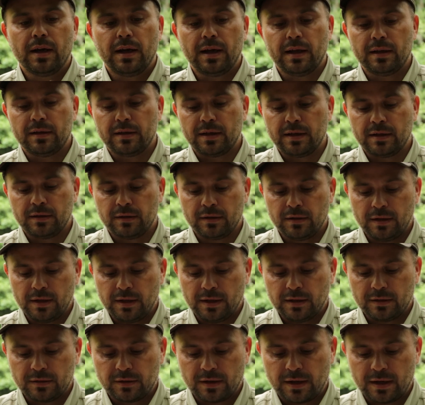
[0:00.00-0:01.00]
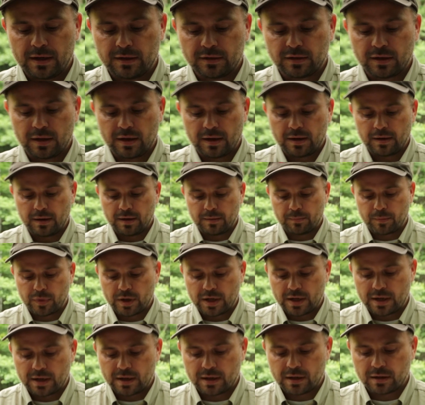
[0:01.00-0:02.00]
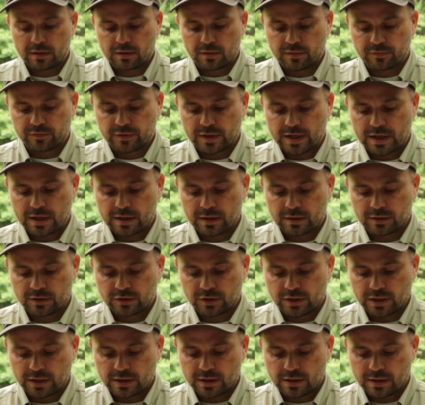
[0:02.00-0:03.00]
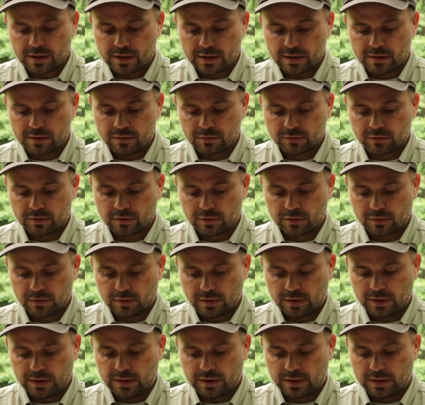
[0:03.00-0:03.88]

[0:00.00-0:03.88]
And then it has a part of nylon sticking out